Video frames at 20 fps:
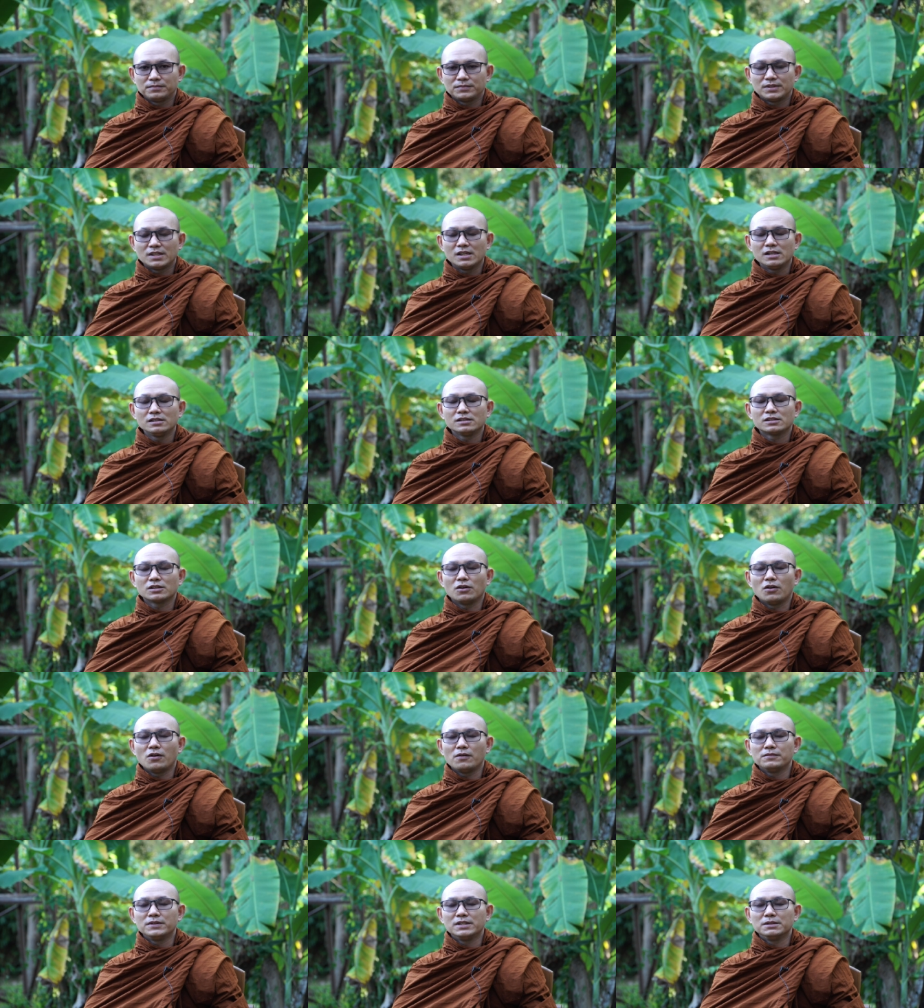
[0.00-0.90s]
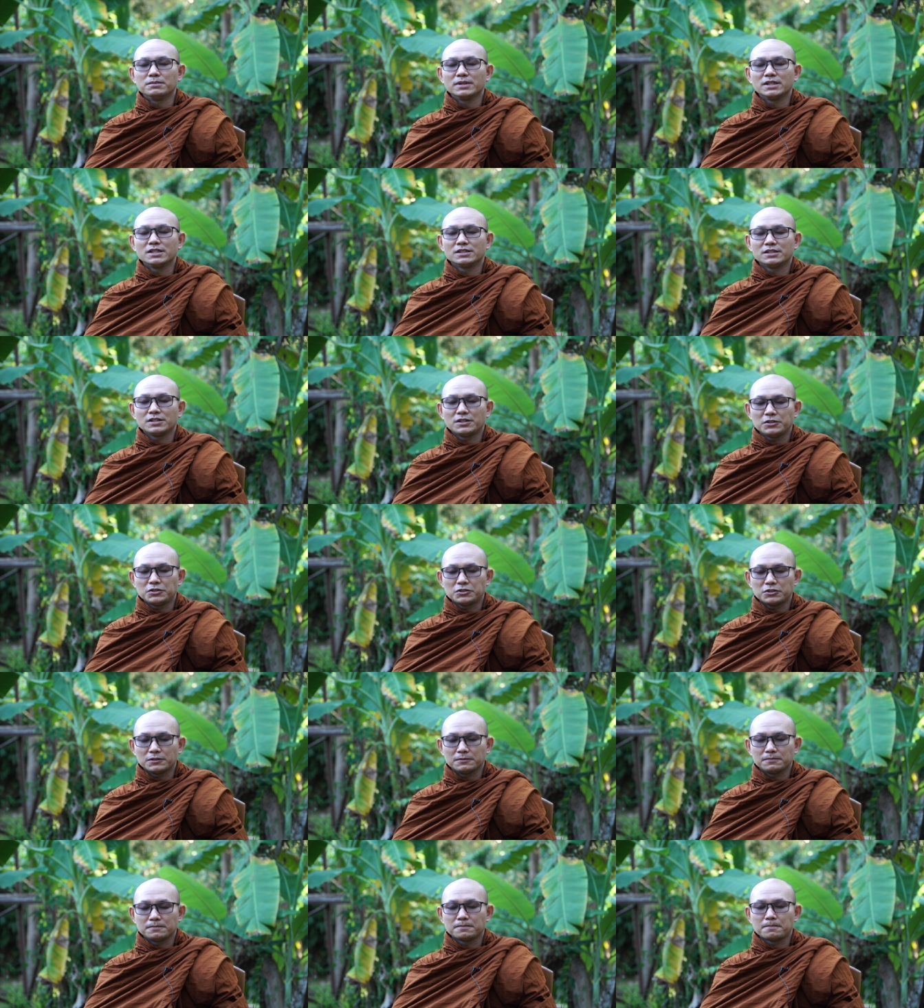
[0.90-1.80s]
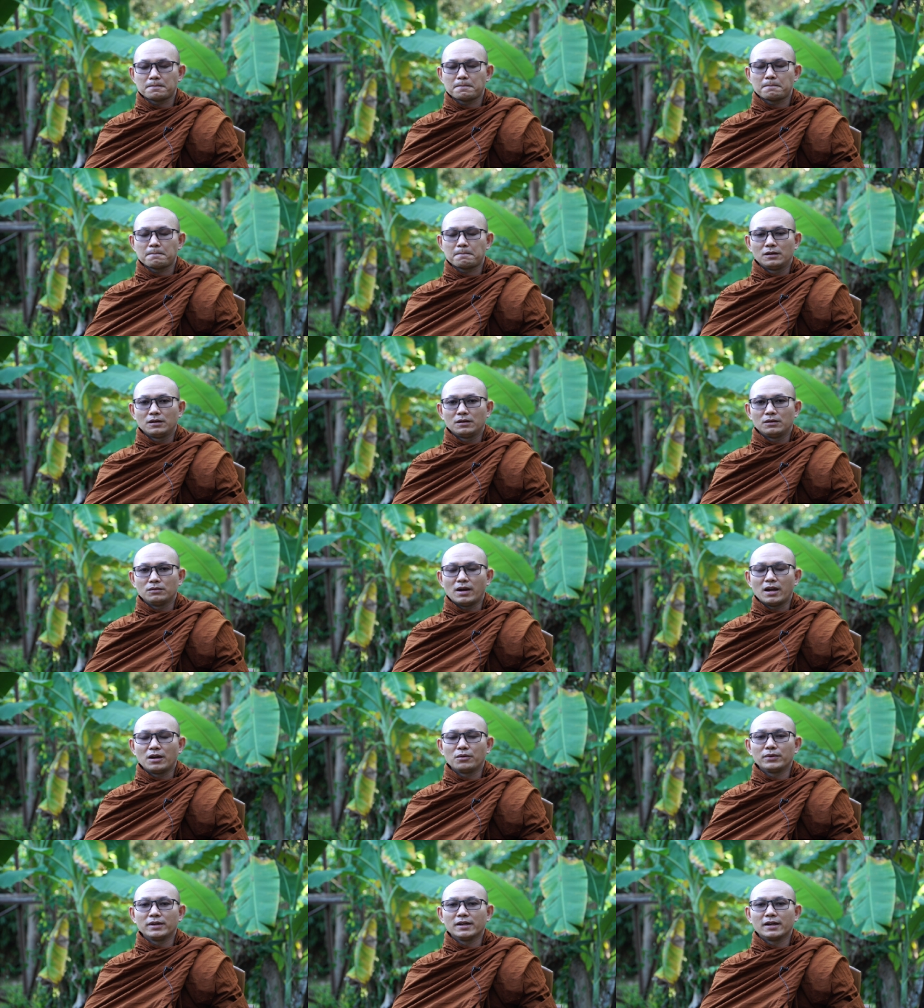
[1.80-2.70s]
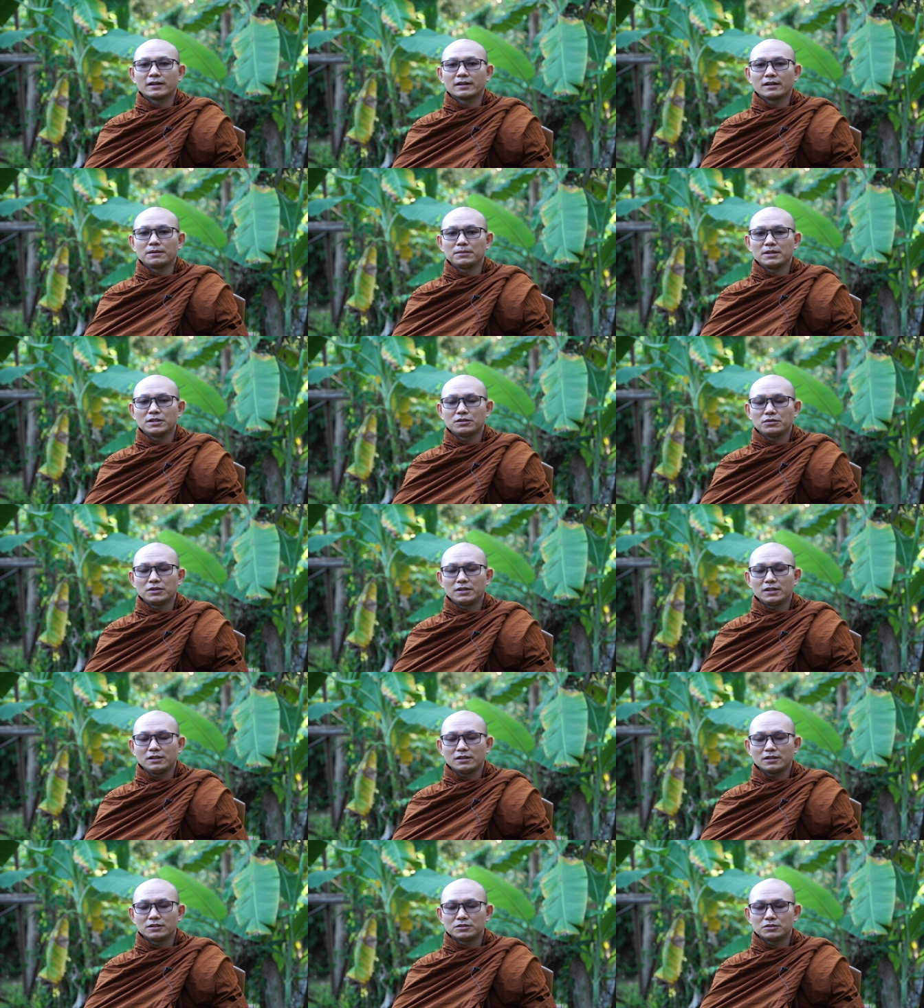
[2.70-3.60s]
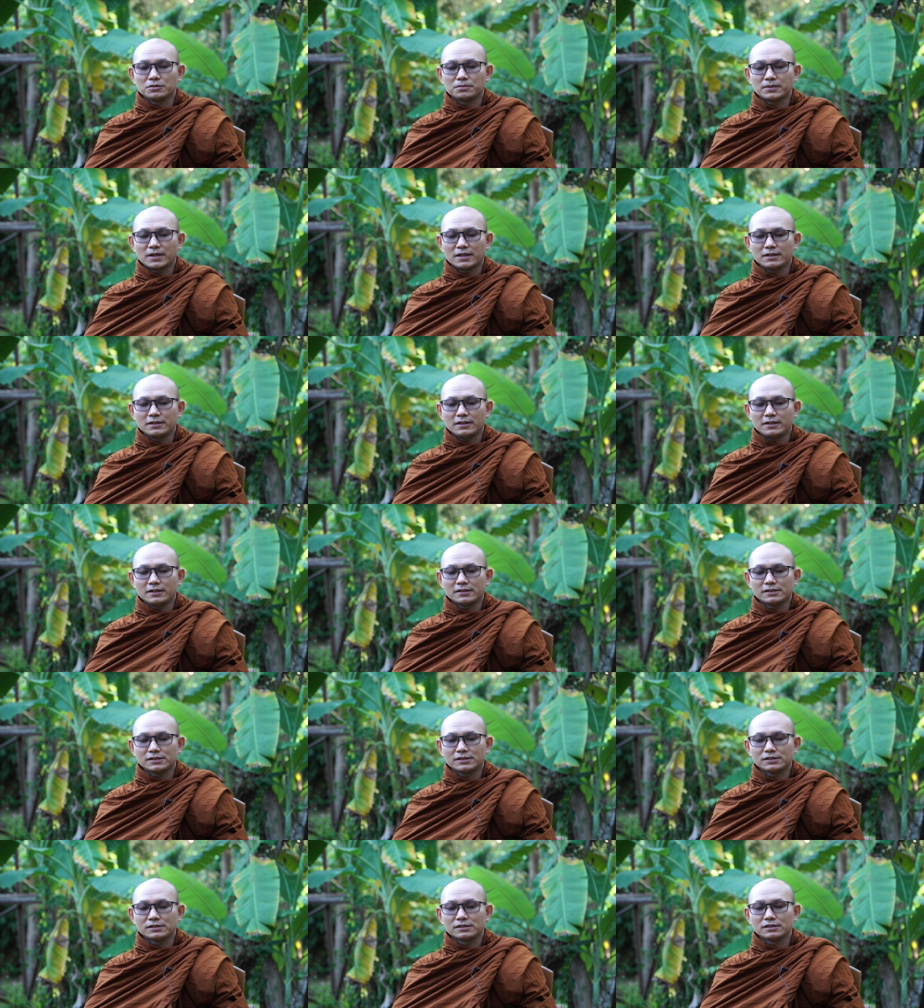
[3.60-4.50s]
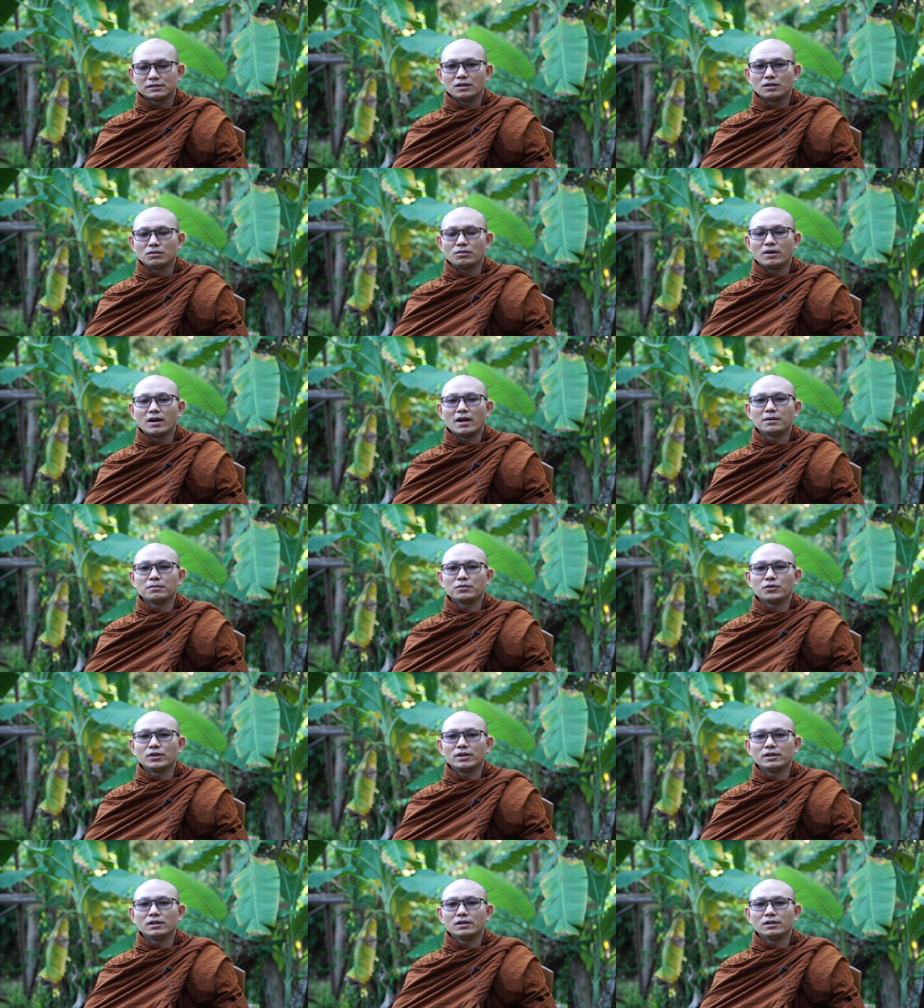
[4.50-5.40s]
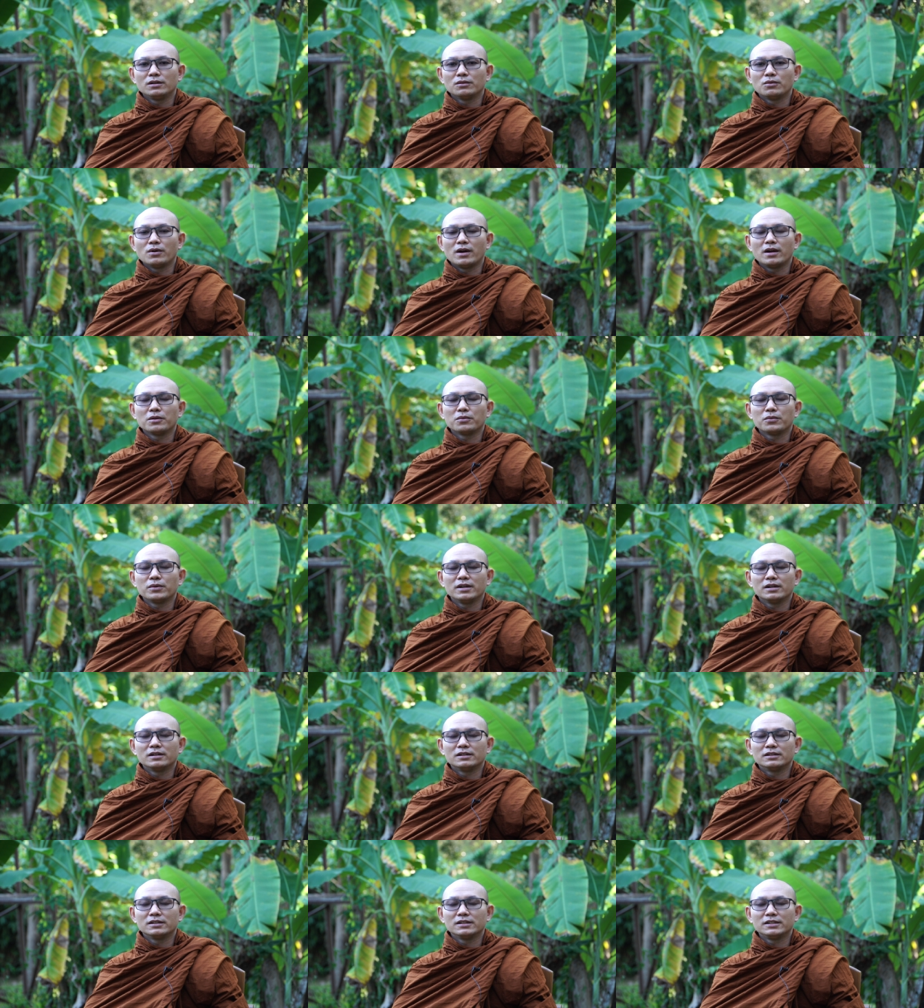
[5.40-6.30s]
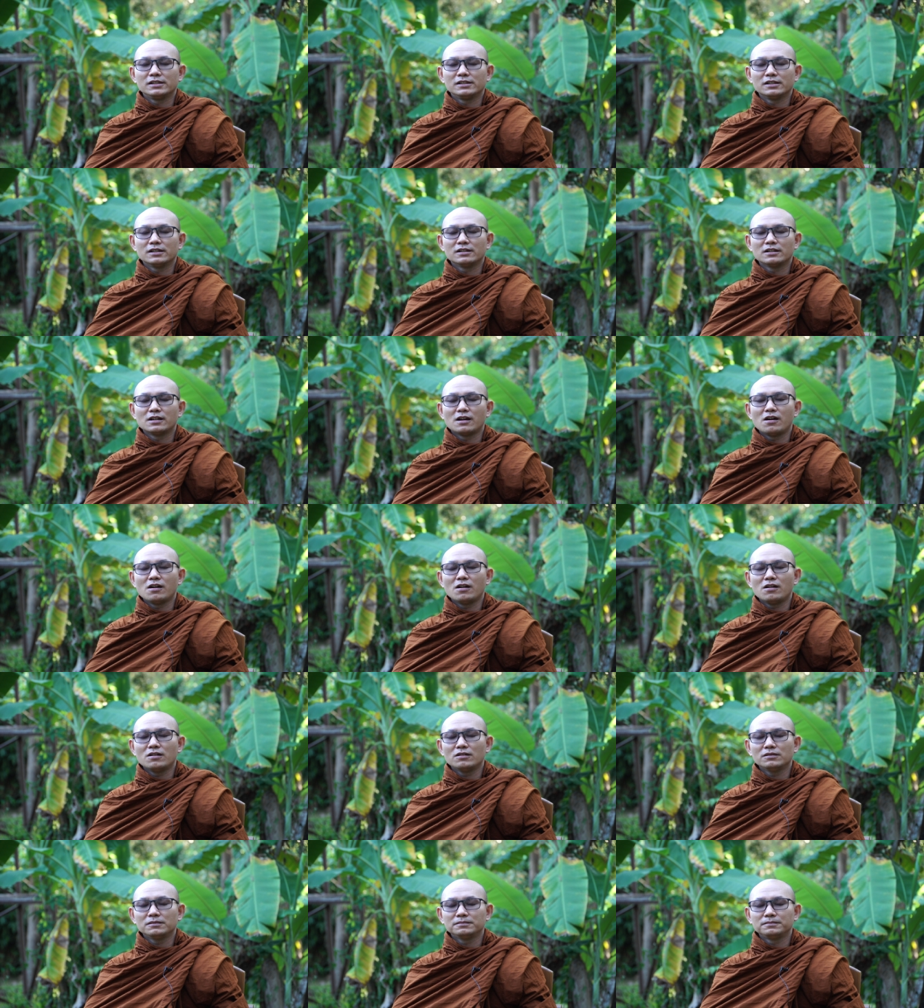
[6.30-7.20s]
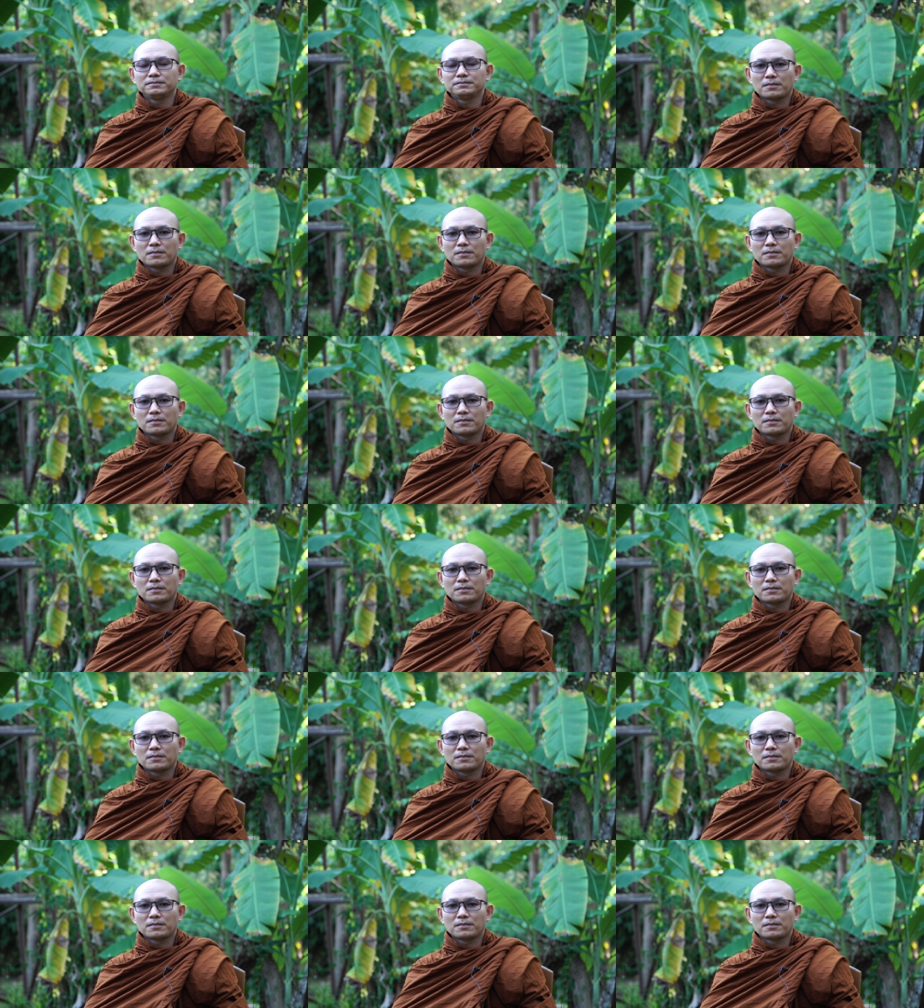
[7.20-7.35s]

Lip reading: things of the meditation. Why we are coming to here to practice? Why we are here now?